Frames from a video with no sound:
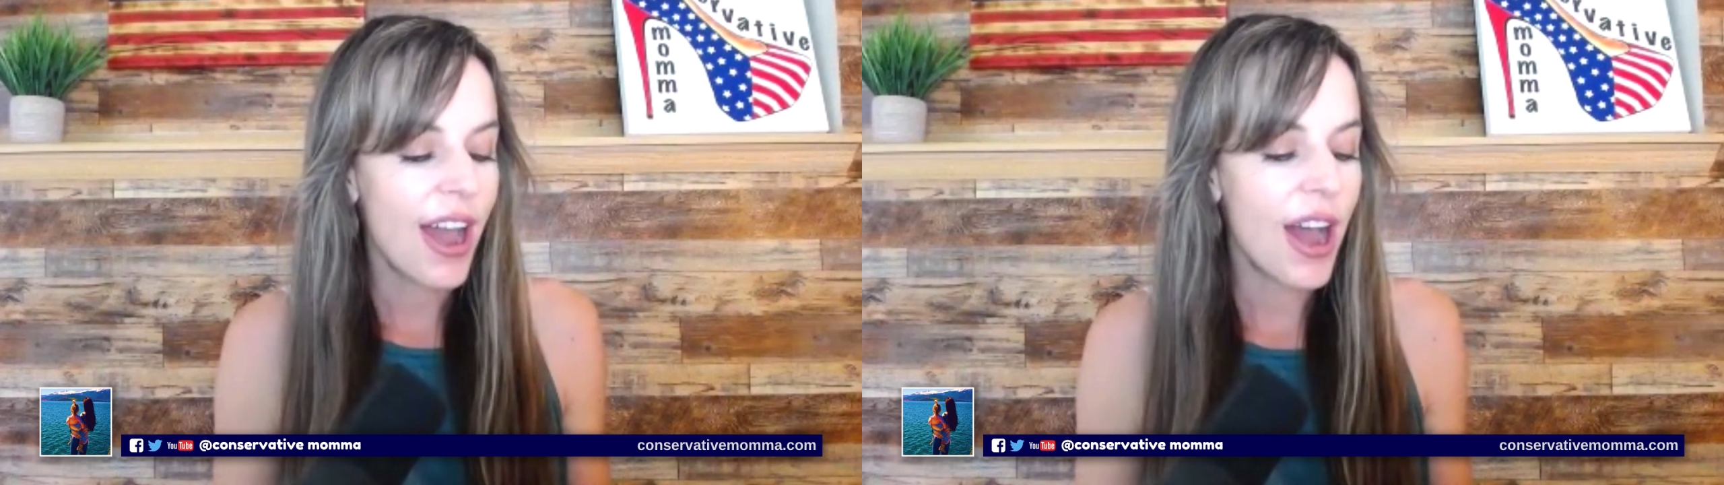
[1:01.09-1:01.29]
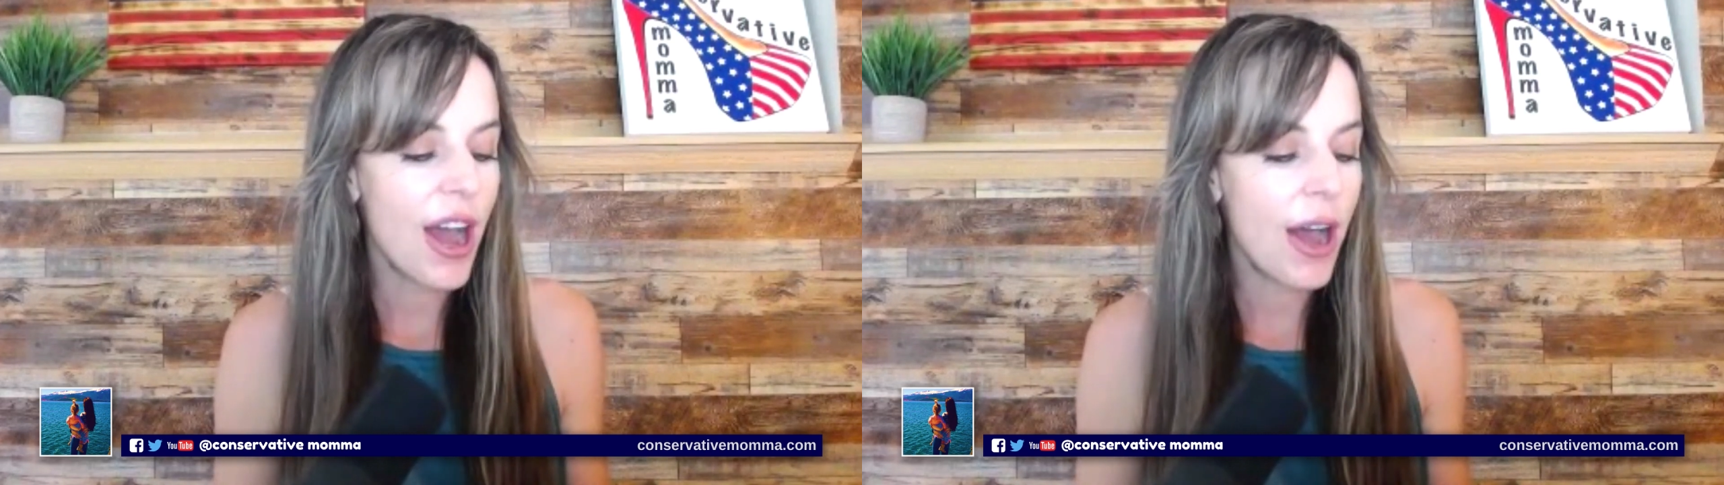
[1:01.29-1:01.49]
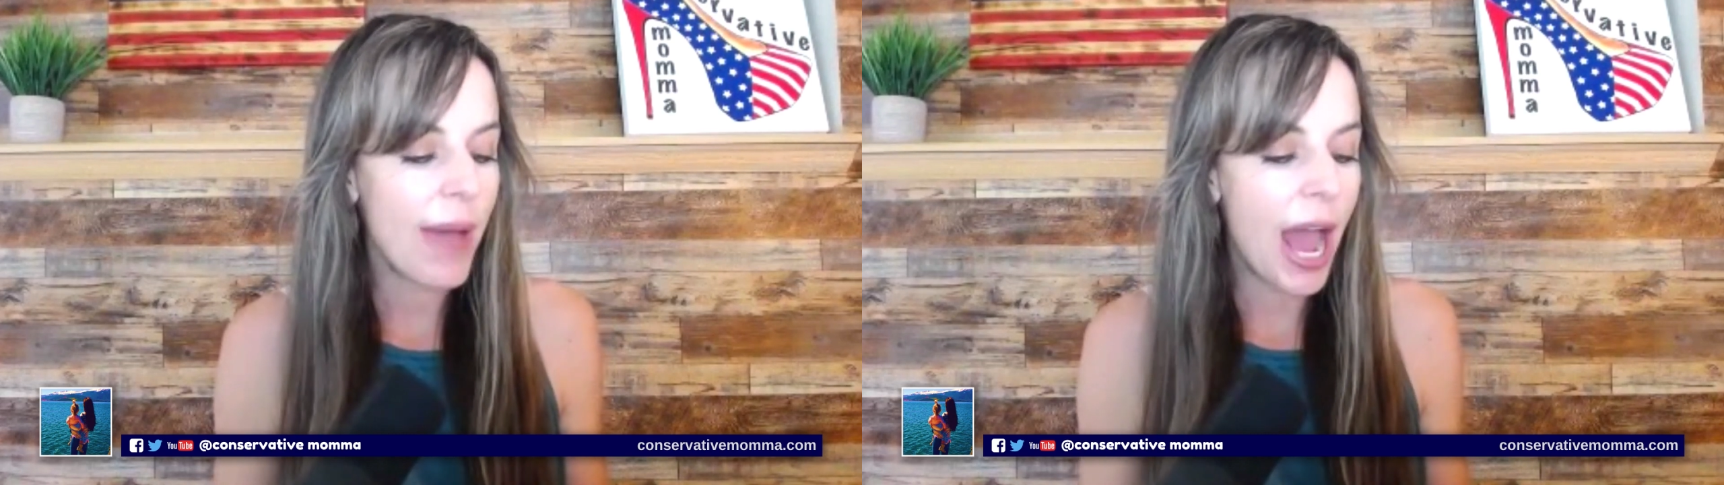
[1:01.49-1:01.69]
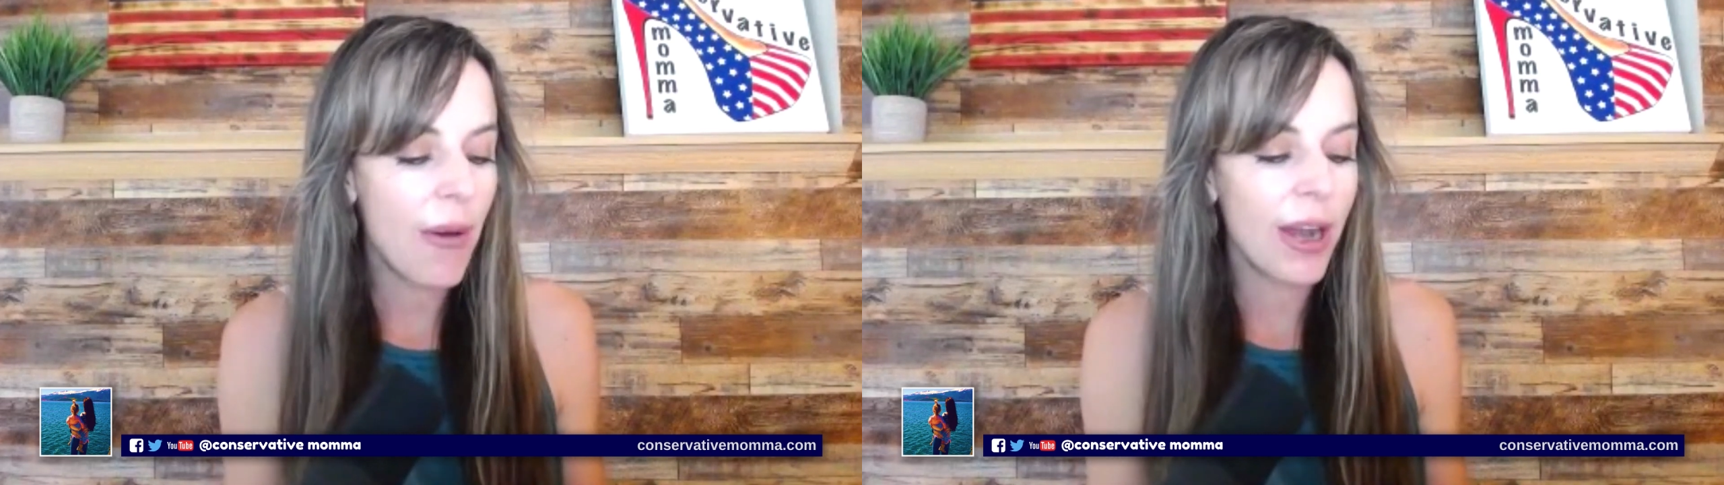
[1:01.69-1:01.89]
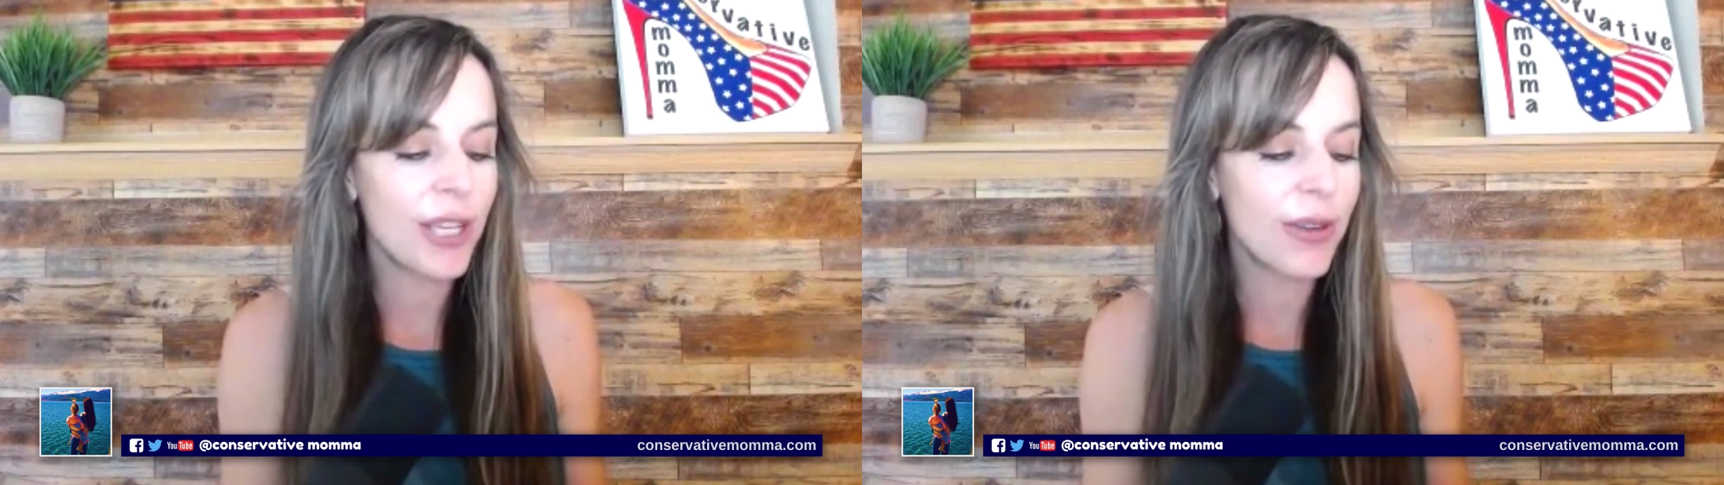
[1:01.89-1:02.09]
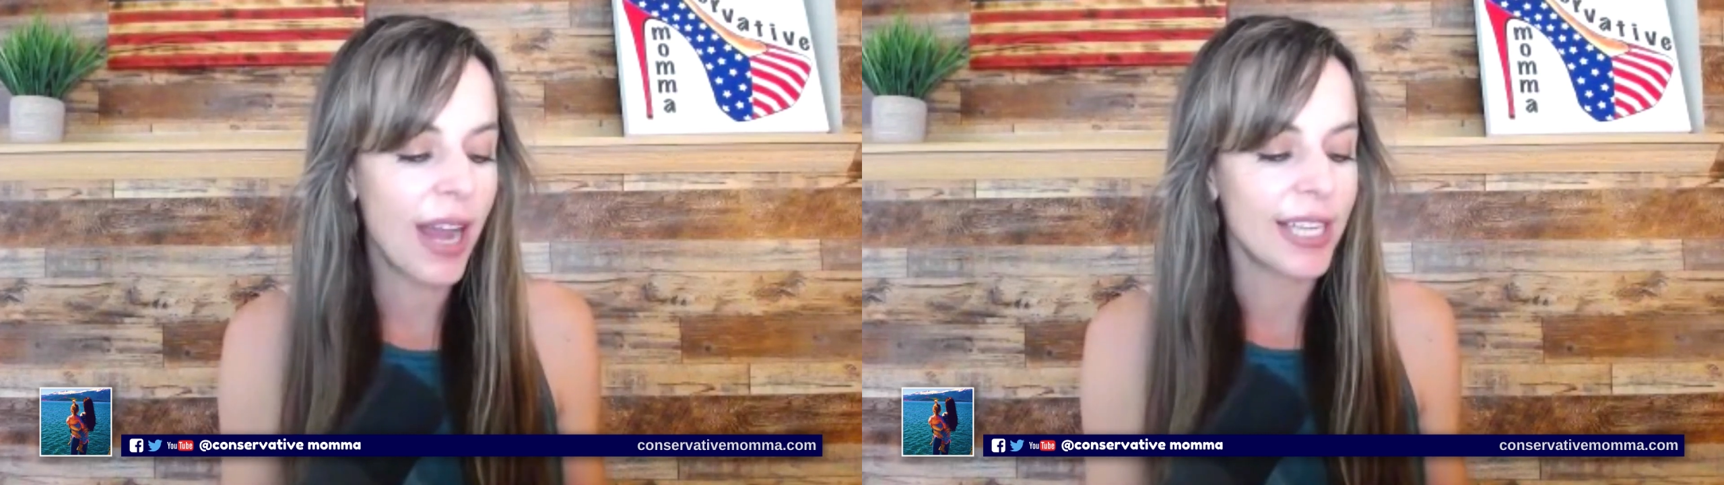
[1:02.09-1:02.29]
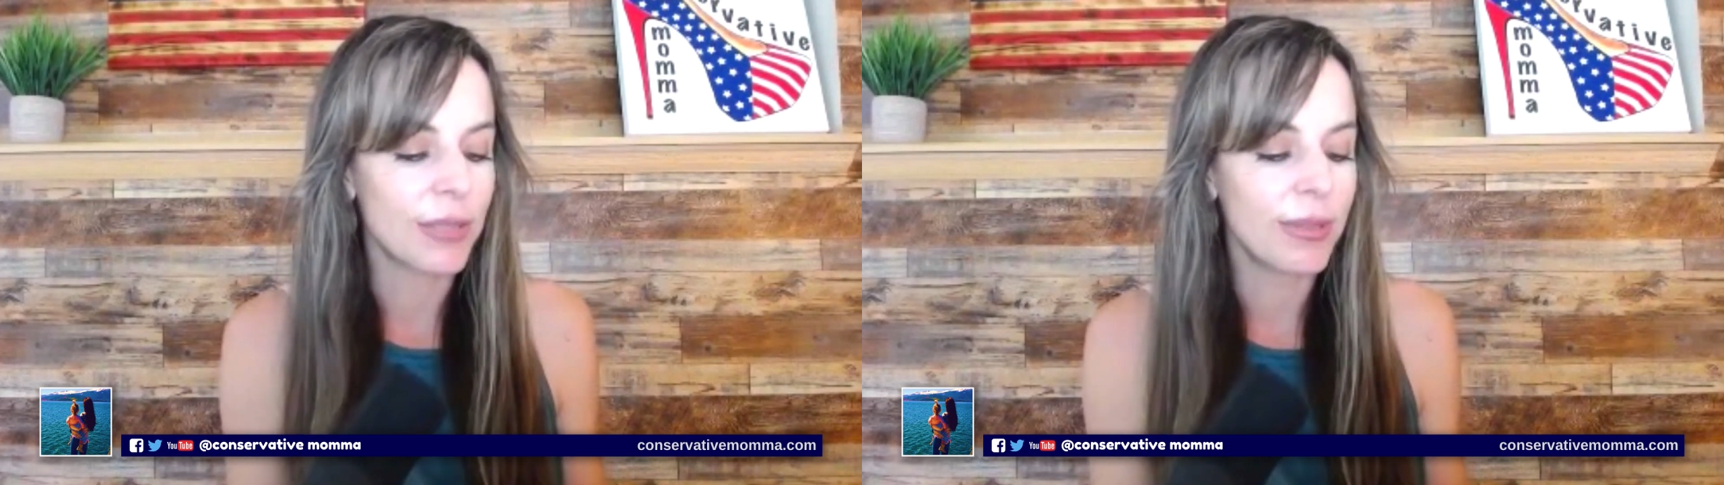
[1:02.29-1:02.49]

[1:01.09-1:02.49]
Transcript: How are you guys?